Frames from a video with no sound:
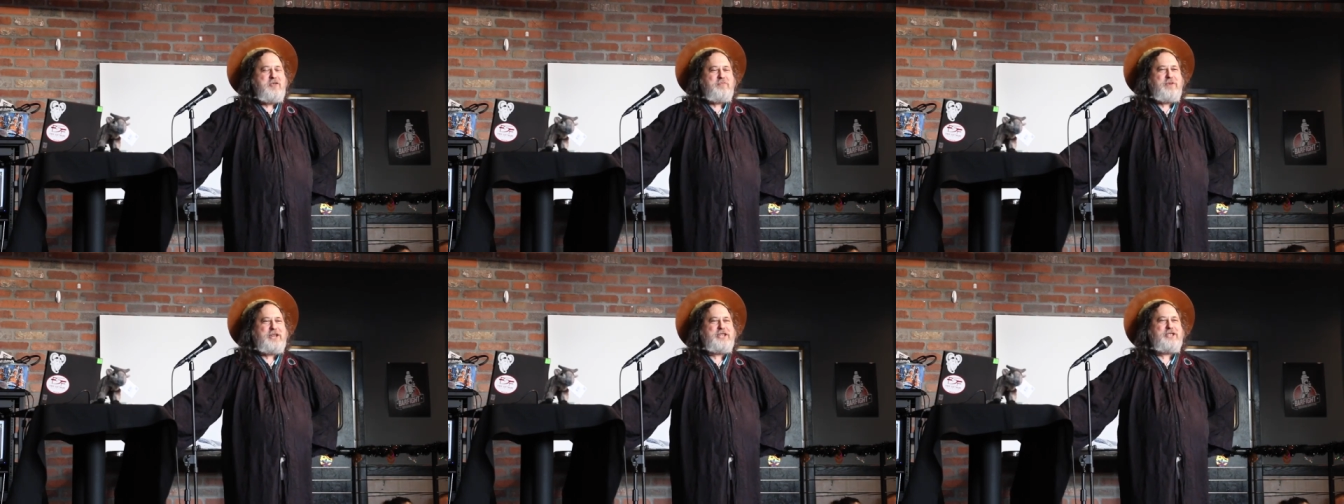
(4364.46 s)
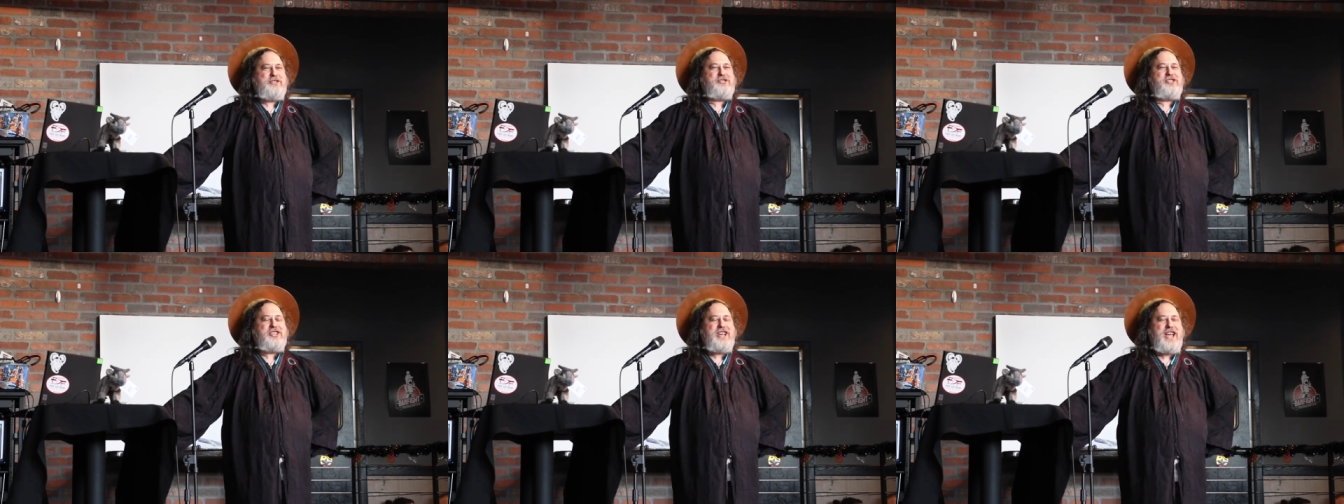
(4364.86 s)
but
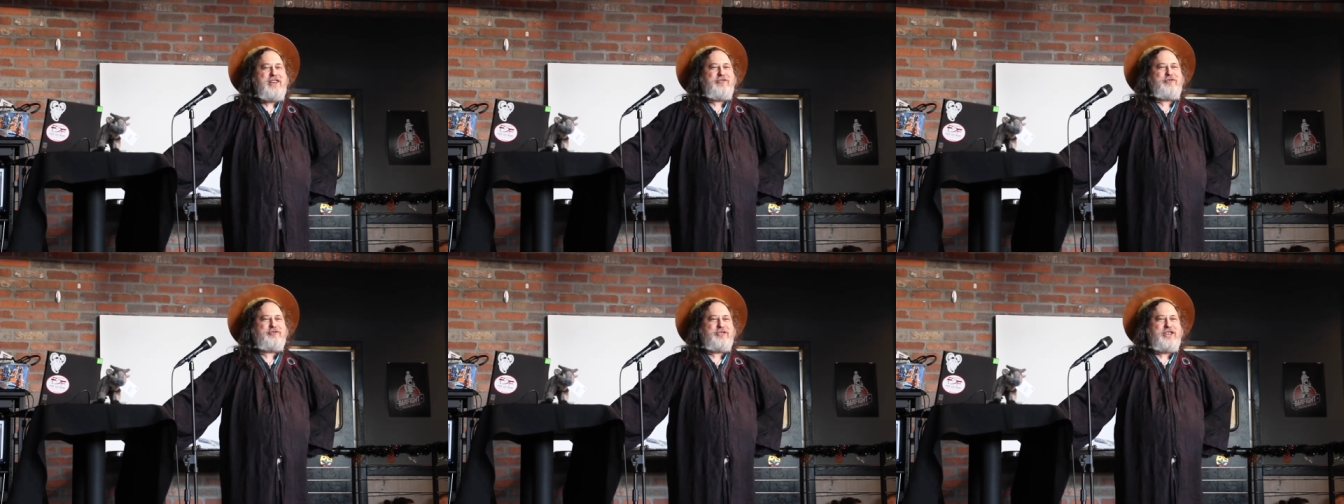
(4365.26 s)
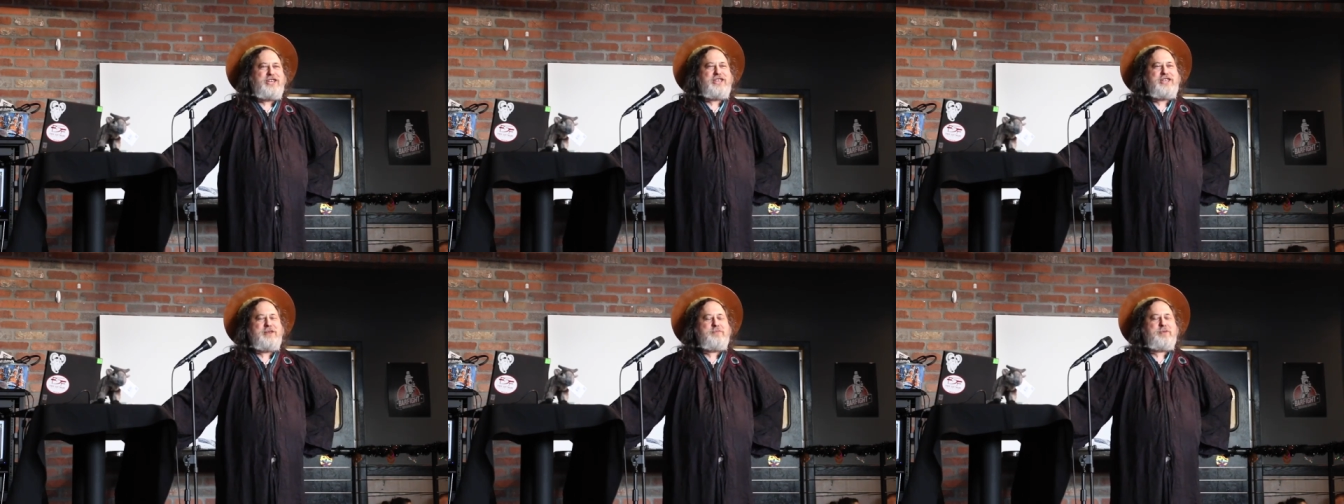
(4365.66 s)
using a
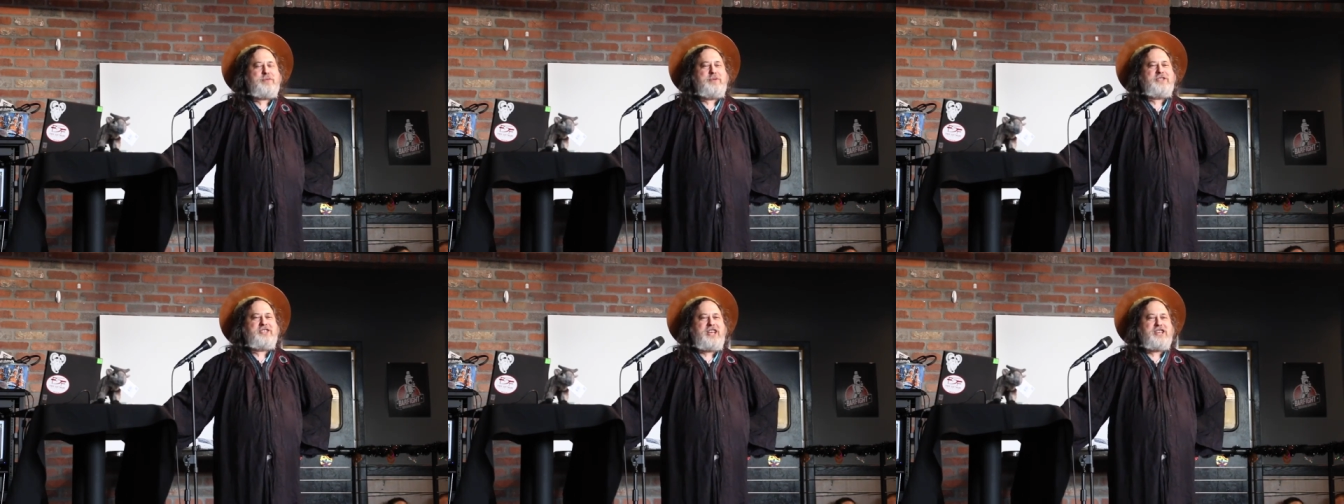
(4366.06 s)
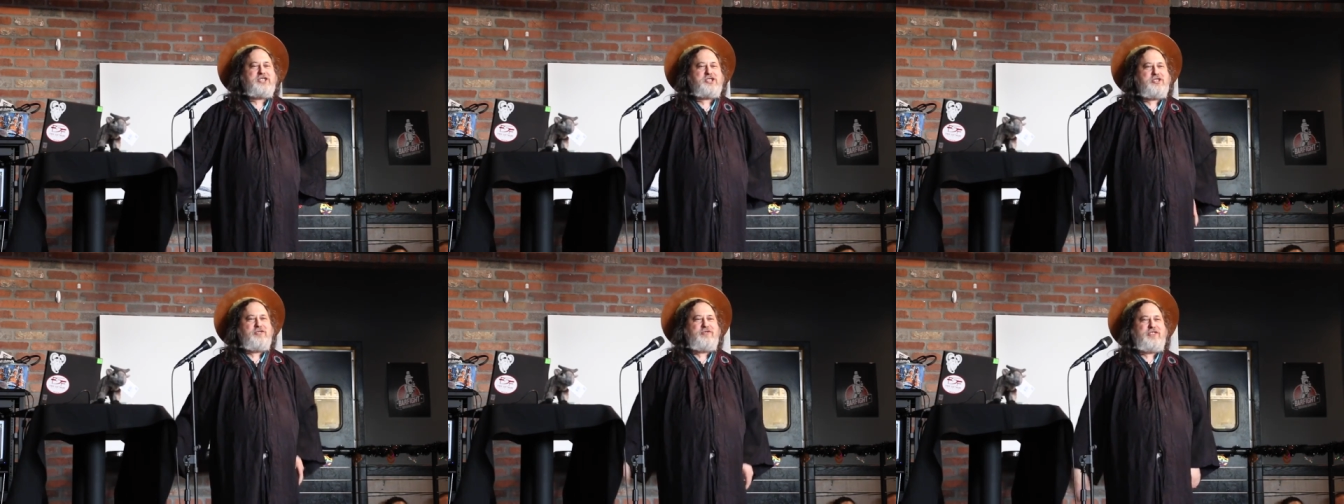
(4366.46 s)
free
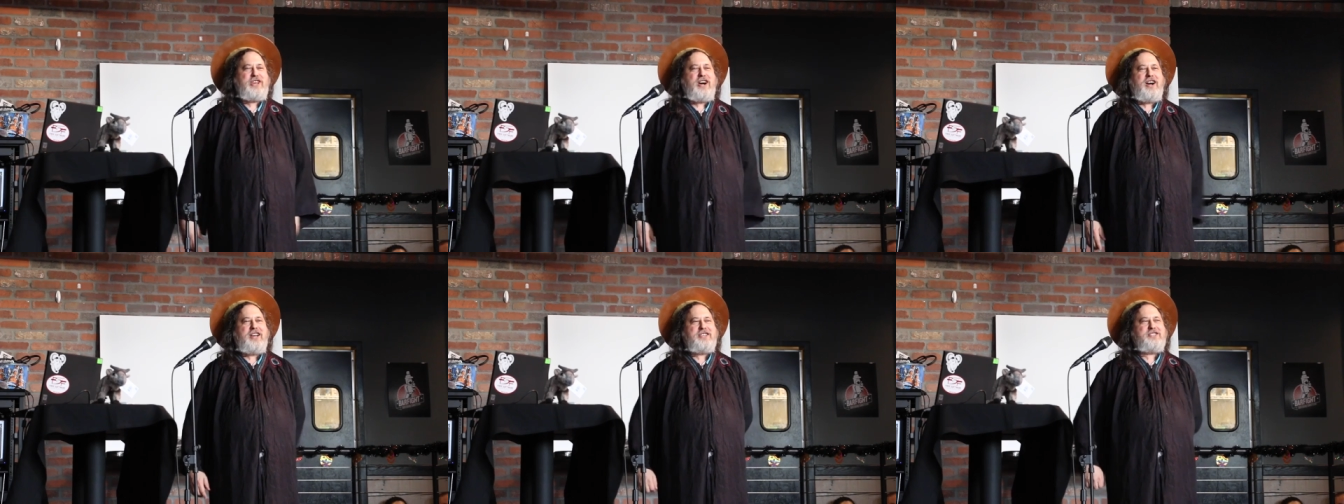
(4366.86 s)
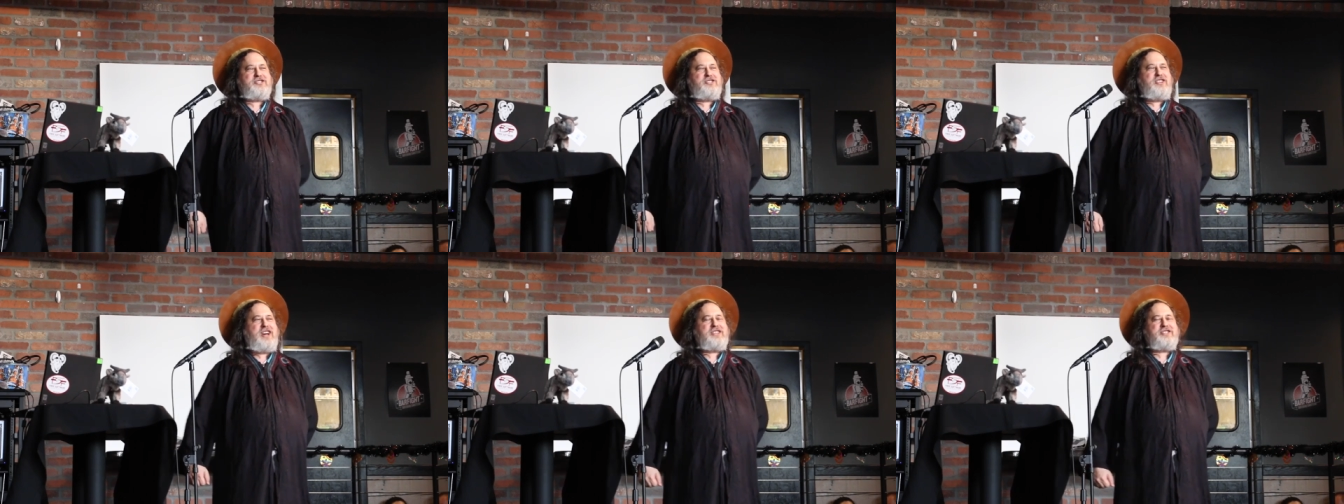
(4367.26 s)
implementation of VI
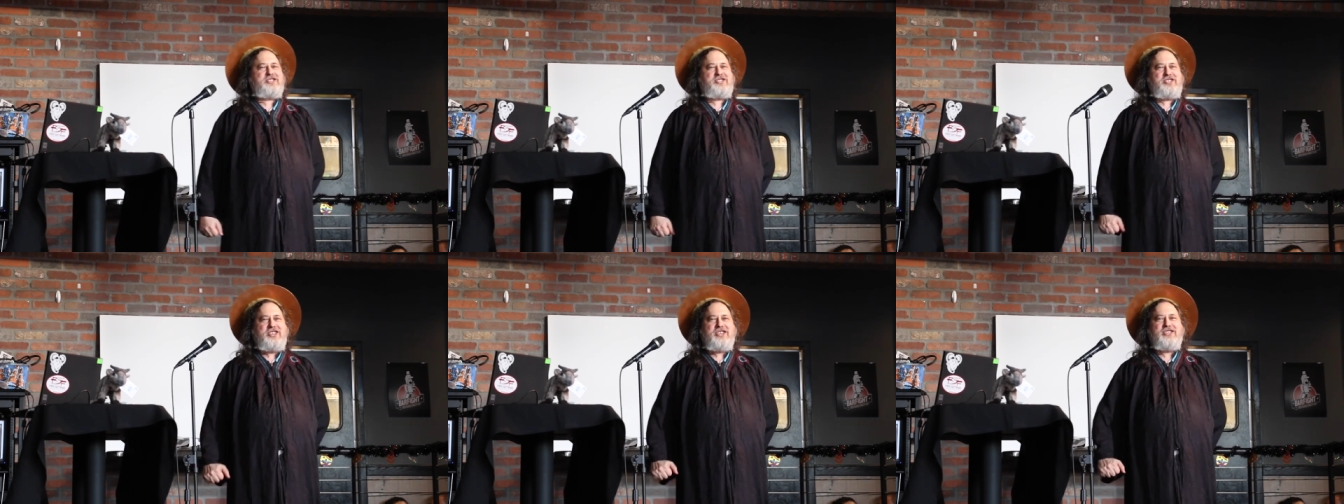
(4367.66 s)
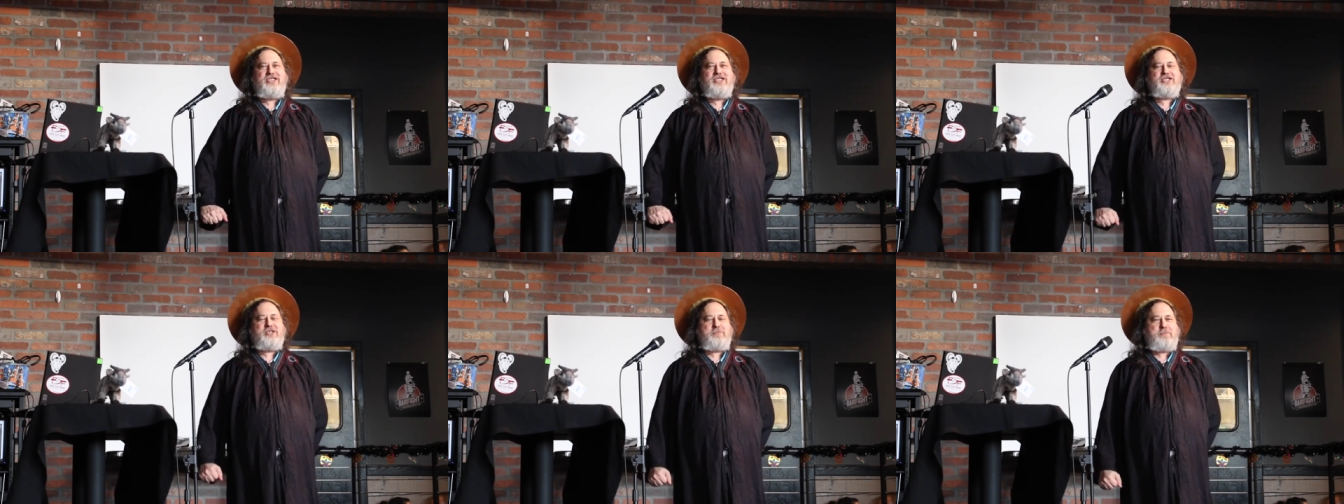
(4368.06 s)
is not a
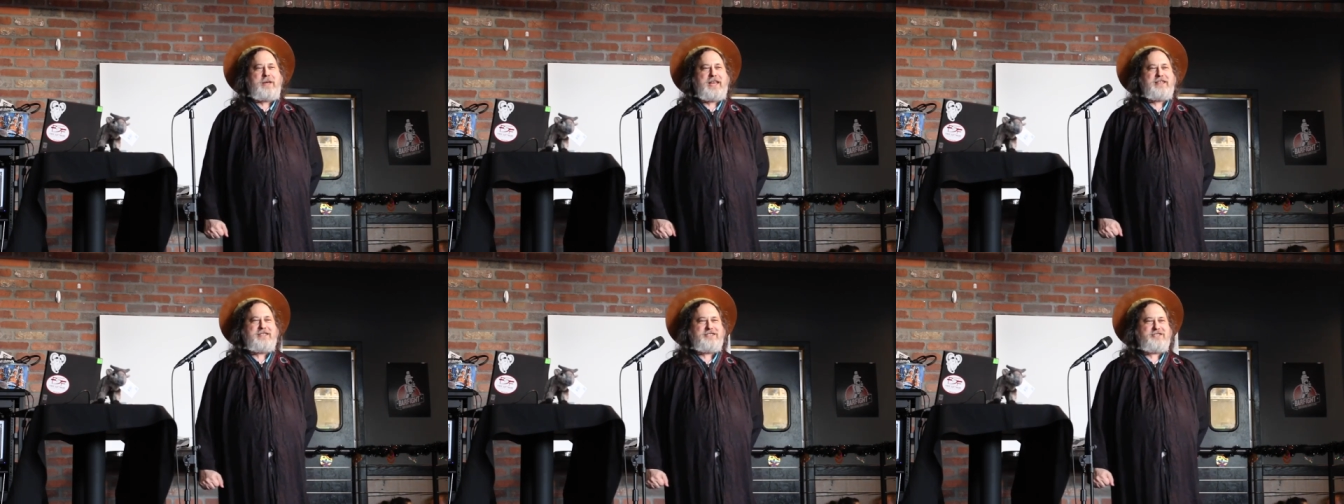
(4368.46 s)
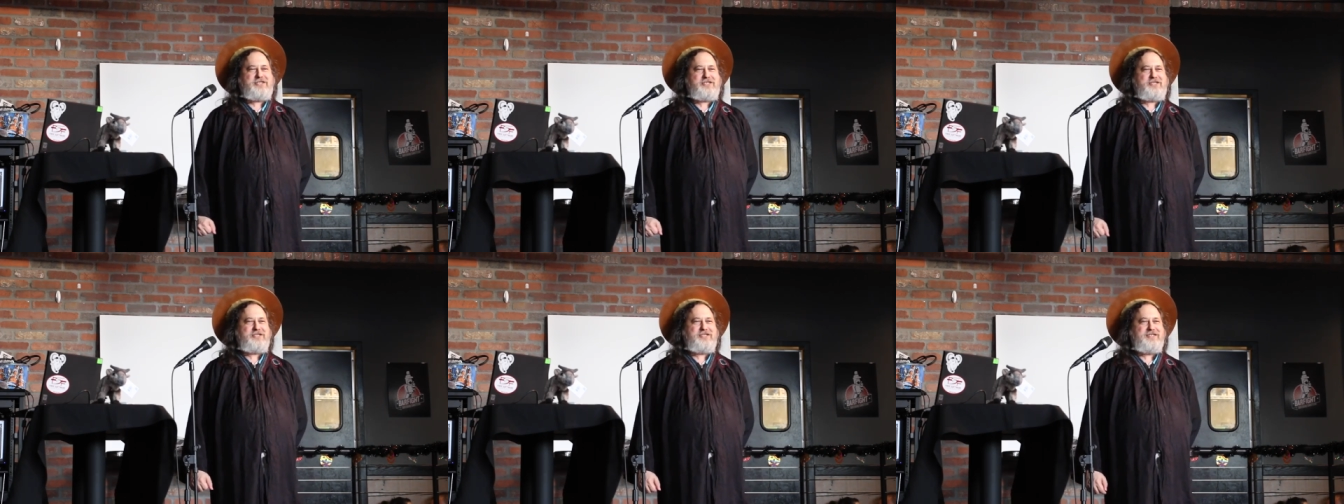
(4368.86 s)
sin, it's a
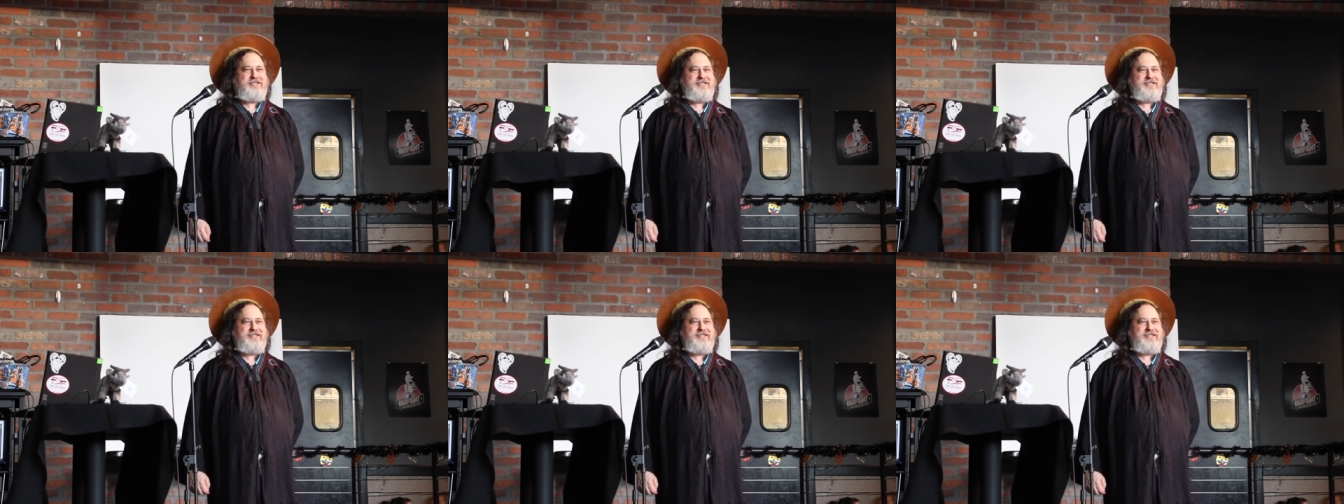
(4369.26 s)
penance.